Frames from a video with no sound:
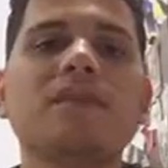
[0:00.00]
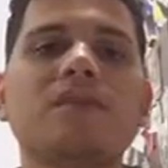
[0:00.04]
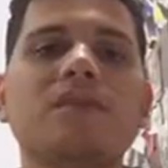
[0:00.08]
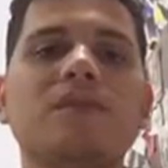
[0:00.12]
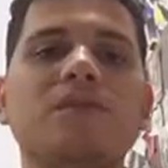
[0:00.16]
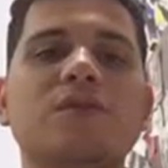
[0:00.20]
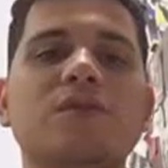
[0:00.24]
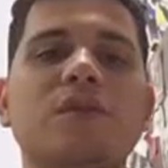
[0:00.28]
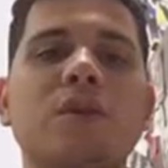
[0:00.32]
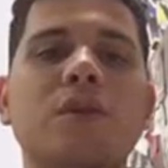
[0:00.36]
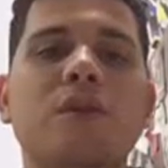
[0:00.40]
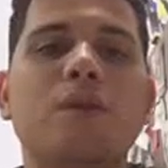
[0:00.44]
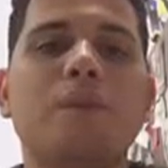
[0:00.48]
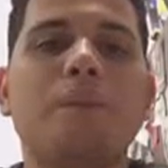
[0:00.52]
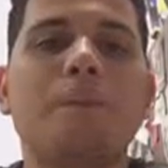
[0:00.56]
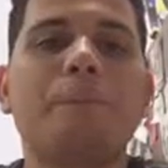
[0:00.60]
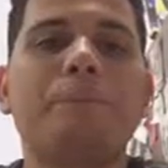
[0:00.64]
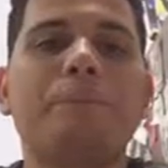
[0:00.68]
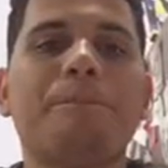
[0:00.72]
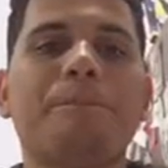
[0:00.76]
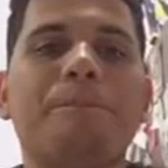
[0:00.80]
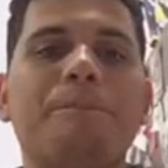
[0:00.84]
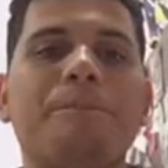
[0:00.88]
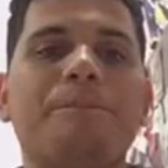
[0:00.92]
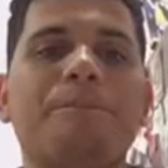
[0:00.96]
So,
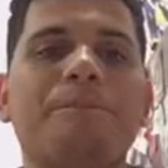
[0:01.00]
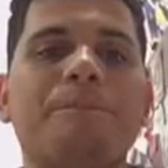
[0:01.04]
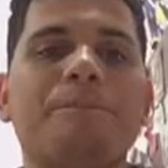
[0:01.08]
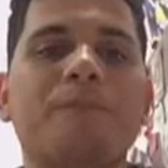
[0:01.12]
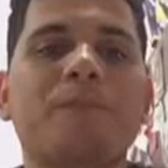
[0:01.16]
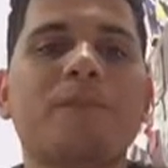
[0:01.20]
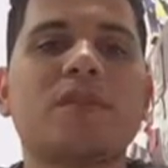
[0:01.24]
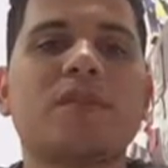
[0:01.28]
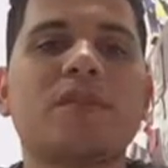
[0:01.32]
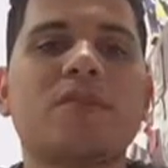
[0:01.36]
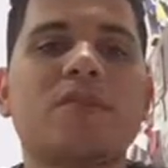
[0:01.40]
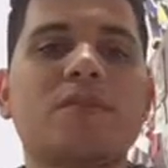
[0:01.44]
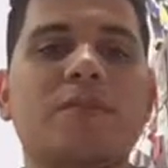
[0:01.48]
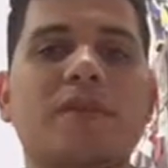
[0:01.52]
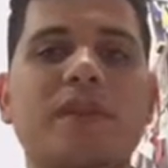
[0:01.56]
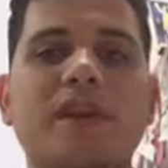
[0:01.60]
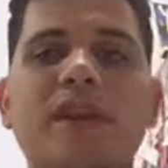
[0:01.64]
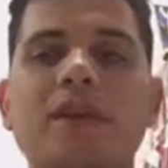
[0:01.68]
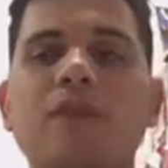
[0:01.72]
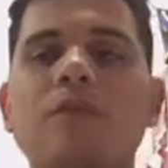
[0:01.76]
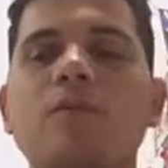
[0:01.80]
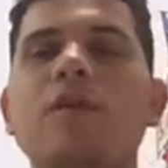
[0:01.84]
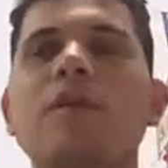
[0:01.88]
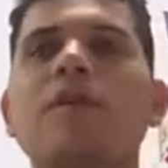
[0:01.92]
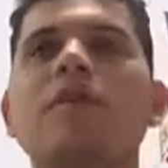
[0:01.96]
to
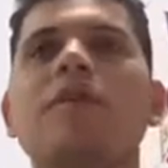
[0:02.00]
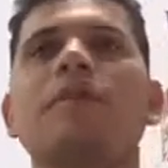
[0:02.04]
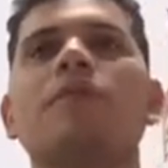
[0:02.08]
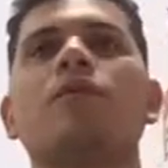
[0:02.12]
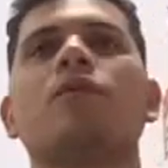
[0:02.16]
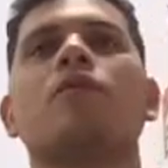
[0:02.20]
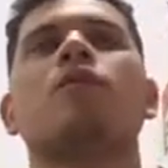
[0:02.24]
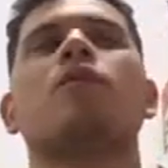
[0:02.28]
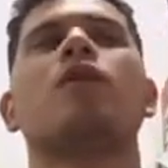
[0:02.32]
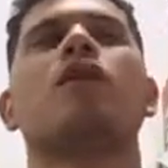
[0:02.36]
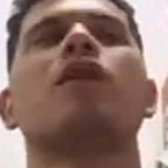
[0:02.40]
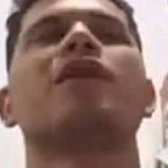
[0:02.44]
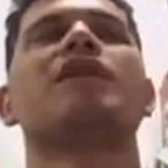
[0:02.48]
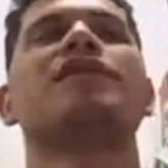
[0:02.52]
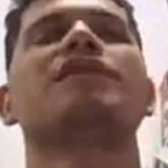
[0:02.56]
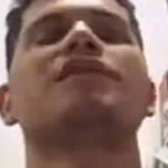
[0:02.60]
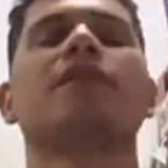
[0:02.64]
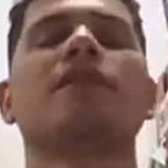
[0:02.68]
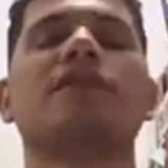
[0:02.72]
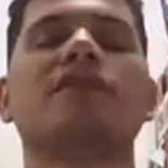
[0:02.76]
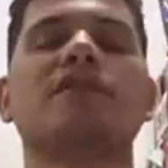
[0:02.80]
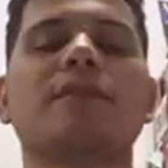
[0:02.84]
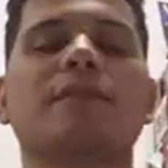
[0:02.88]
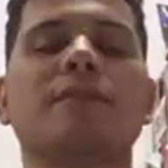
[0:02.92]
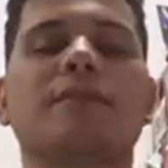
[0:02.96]
begin with, what is
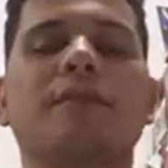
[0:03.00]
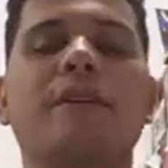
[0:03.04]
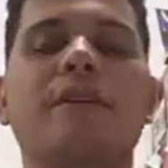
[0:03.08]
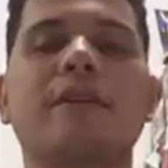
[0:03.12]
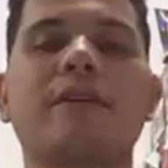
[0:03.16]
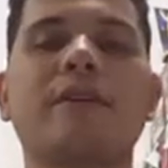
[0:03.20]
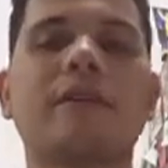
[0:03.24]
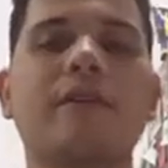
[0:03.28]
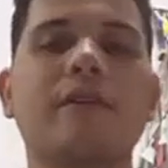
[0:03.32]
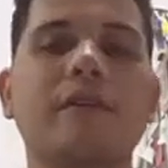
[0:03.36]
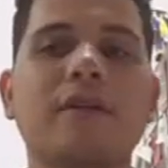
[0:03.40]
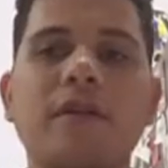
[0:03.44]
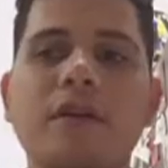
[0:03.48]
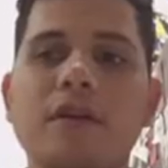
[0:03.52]
concept art?